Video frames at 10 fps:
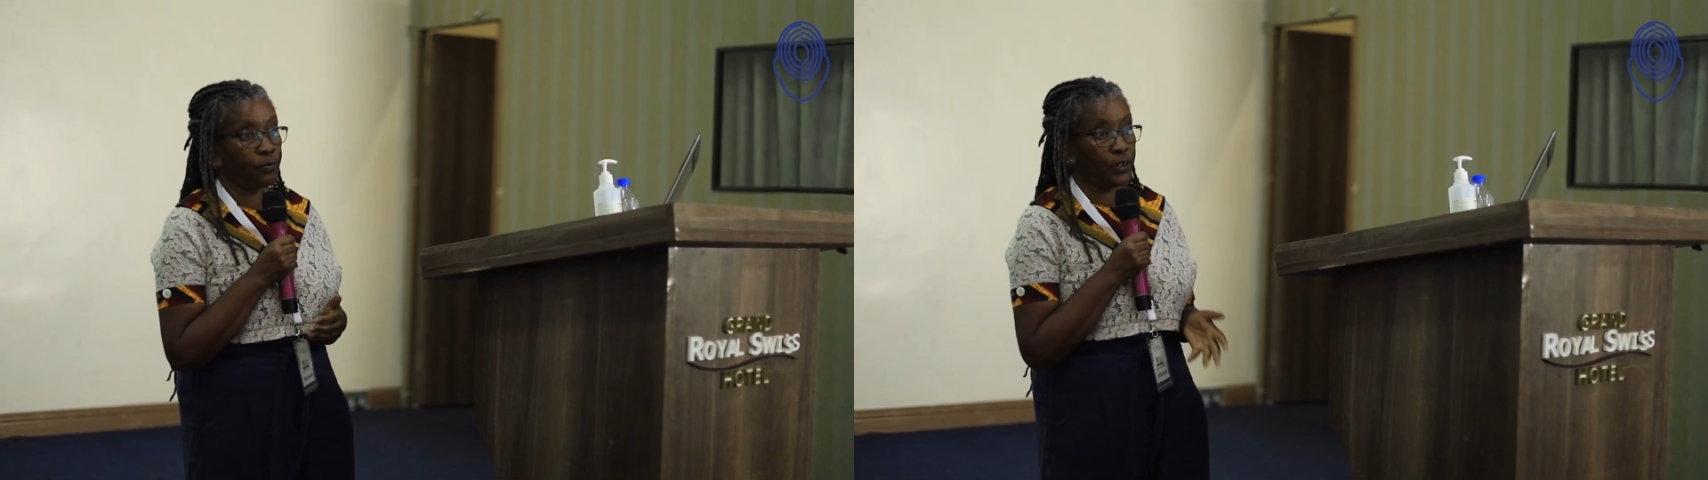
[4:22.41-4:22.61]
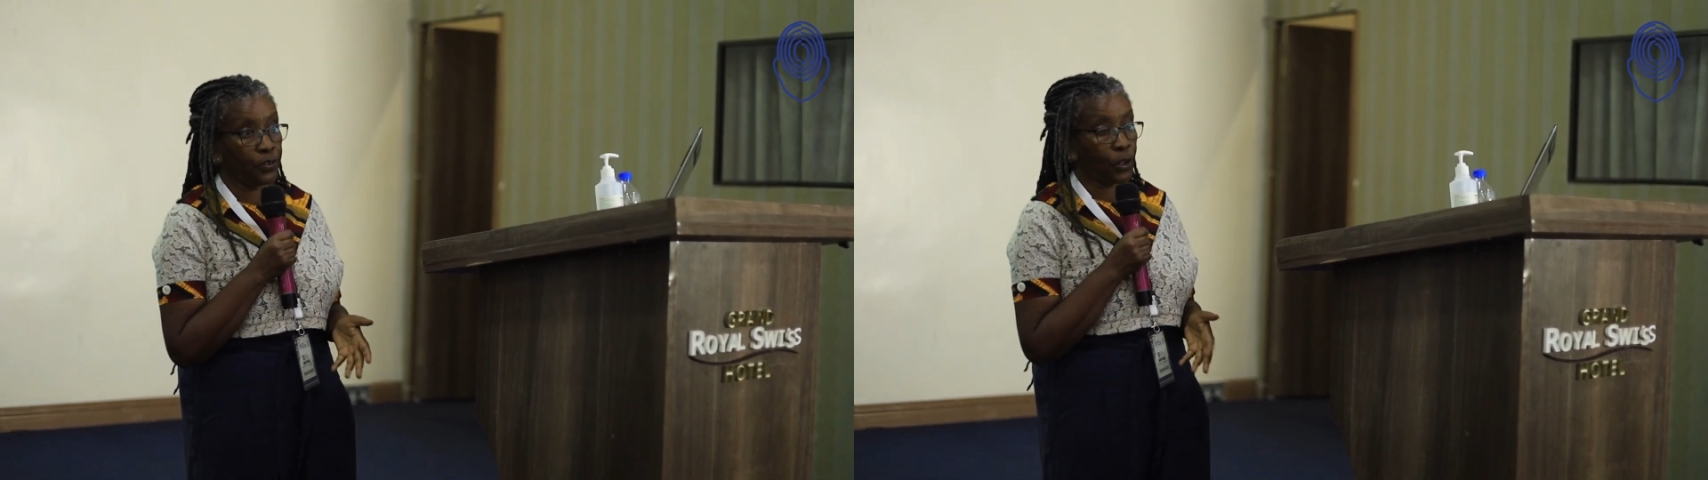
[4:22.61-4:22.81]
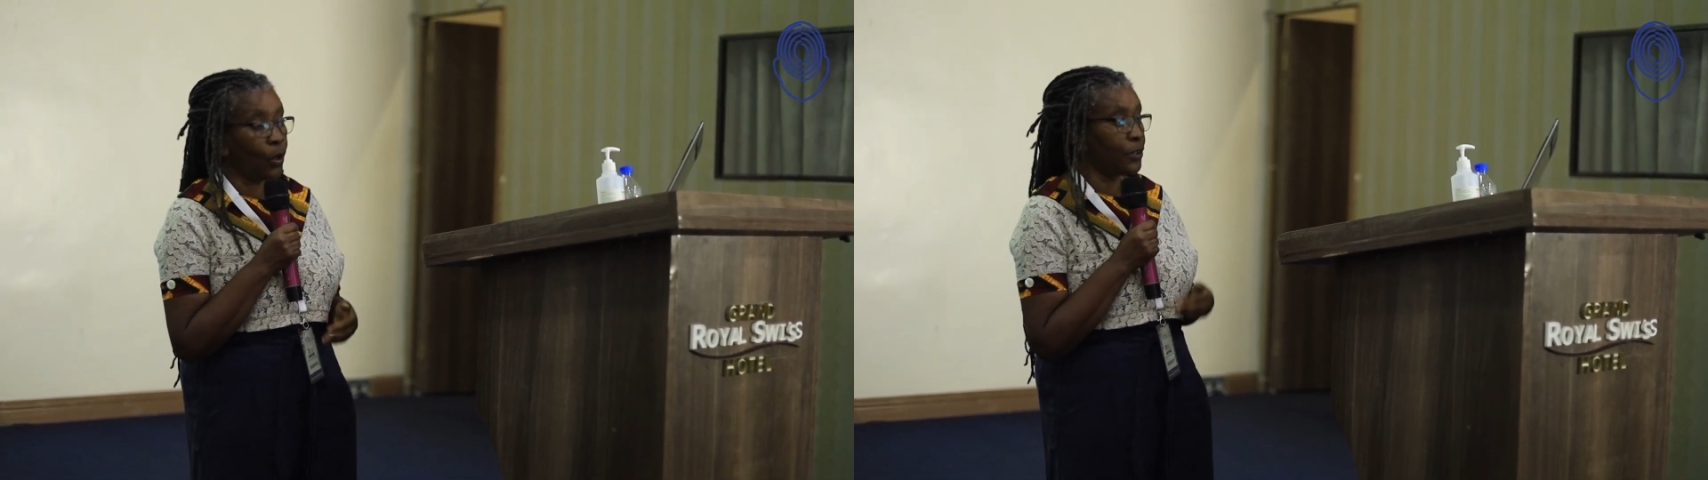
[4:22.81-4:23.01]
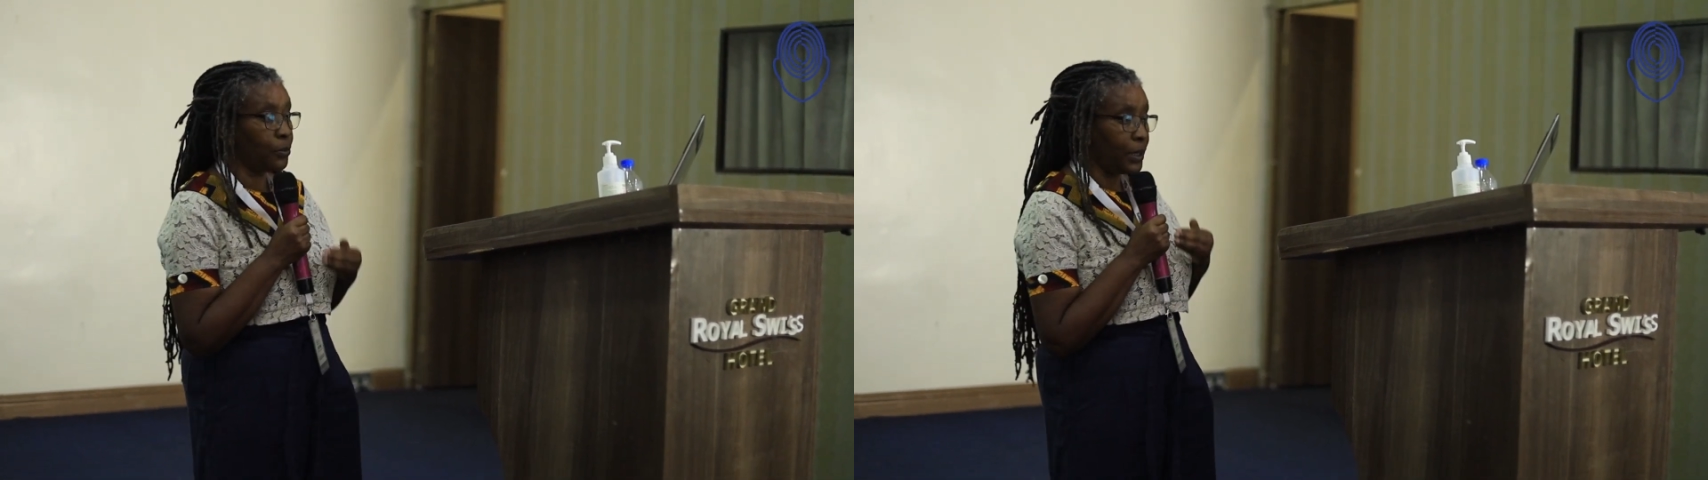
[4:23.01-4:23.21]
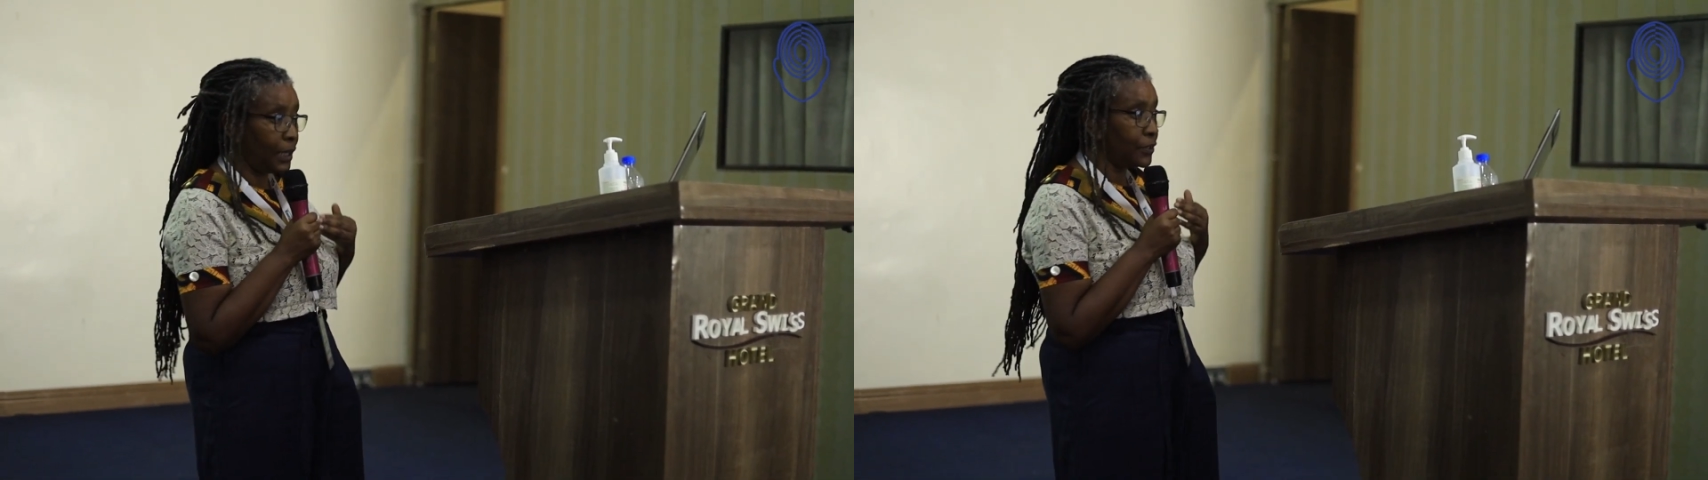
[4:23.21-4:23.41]
physical as
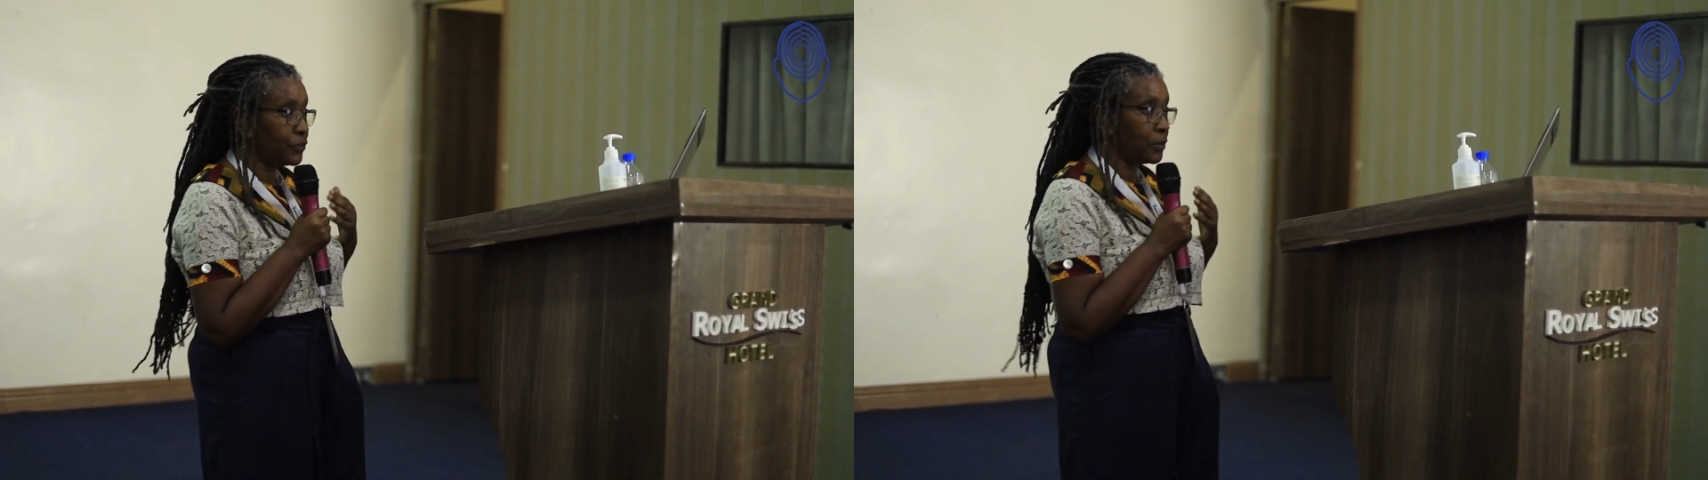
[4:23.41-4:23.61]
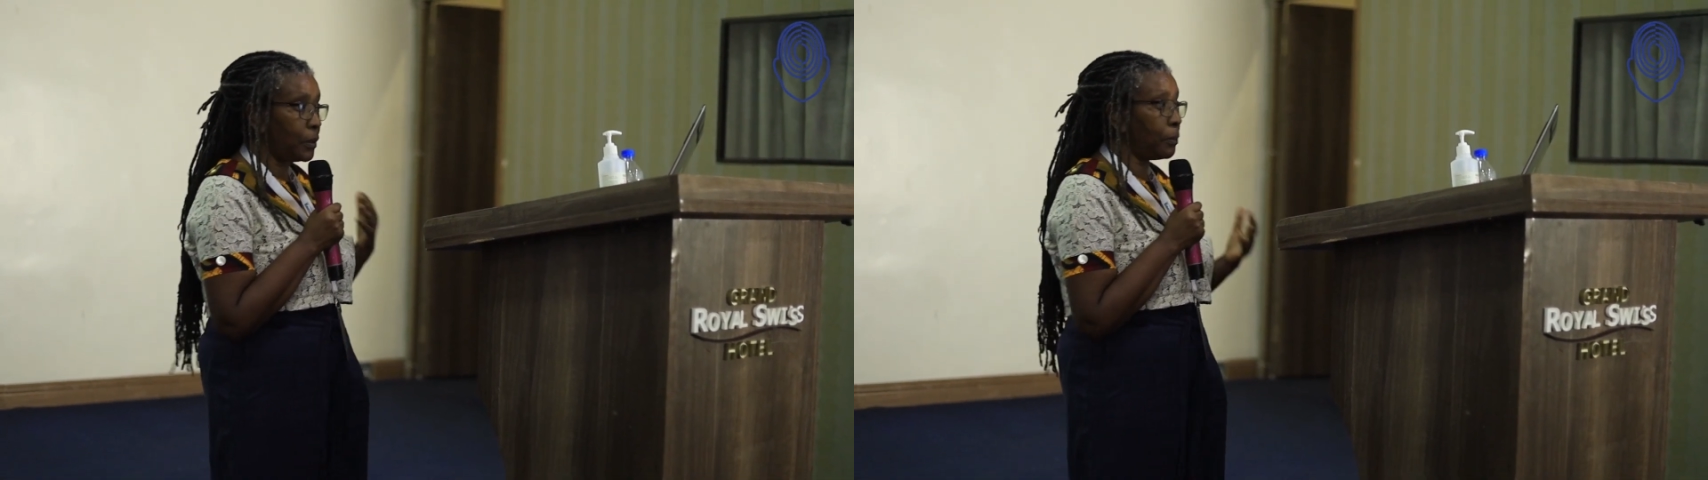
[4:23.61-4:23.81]
well as